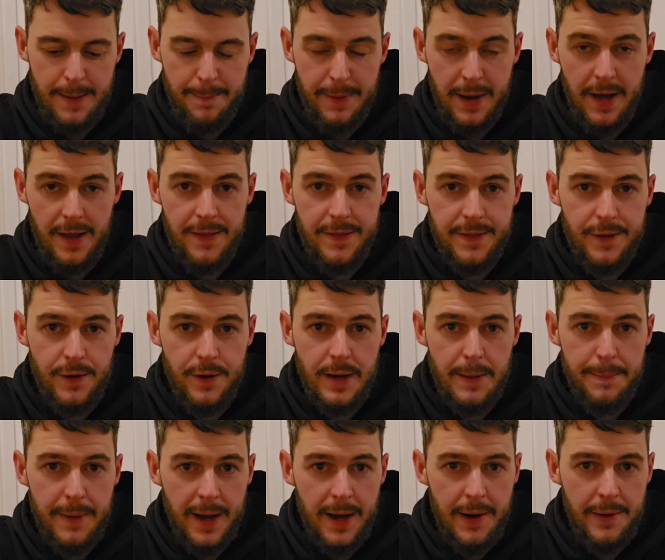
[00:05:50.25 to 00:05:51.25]
About
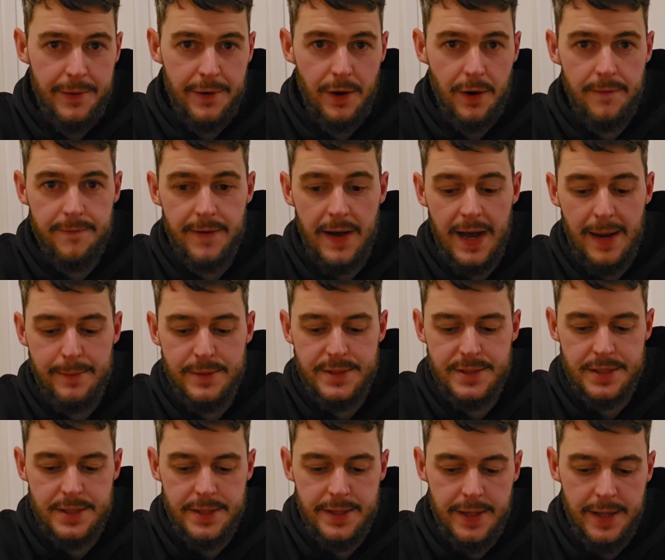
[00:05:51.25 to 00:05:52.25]
£30 off
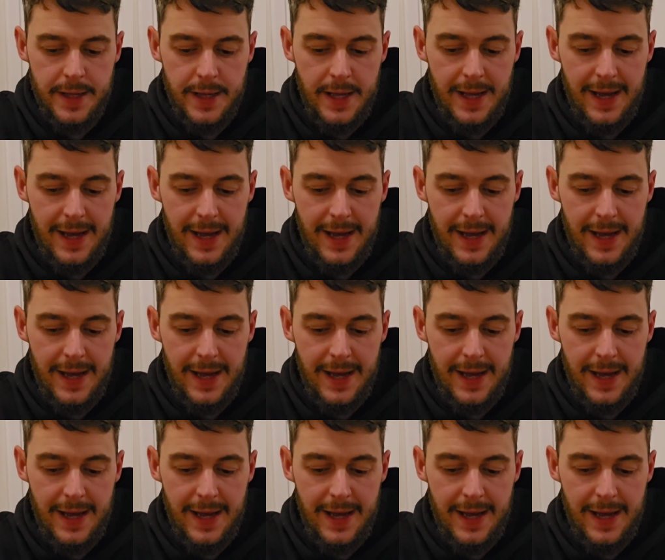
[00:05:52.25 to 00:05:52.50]
Amazon.